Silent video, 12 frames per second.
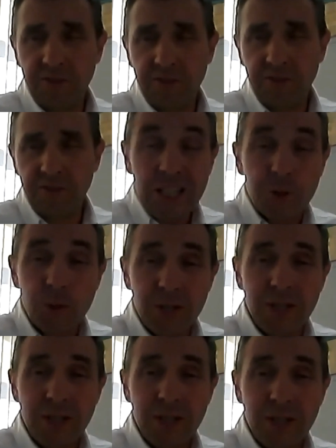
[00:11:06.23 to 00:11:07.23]
And this was in a
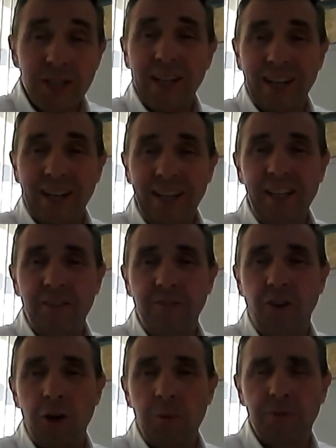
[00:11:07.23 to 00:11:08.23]
clean environment
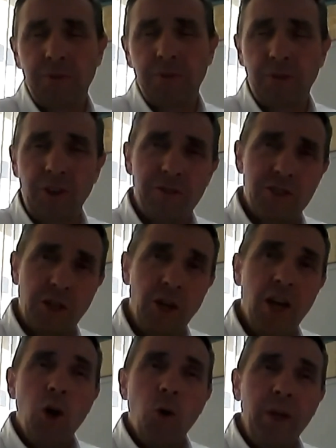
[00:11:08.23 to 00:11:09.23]
before and after. So we
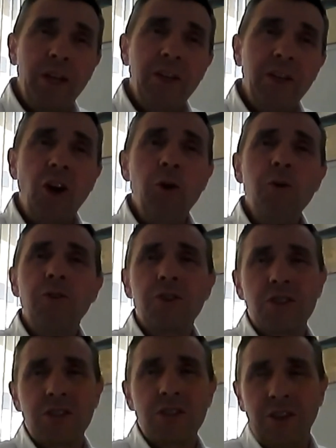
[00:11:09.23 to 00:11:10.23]
know the
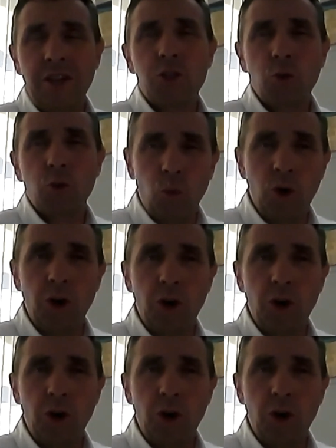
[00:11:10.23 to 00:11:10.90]
science works.